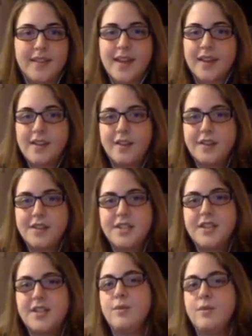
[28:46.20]

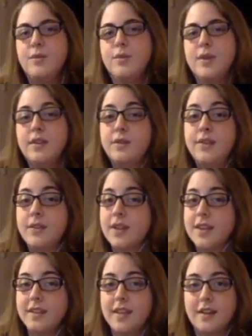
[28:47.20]
technology we use you
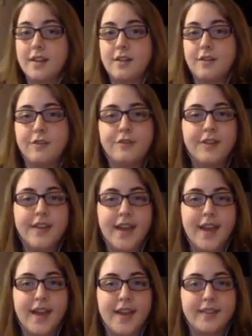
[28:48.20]
can think of
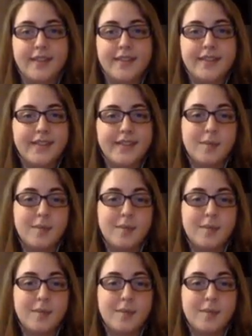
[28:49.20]
as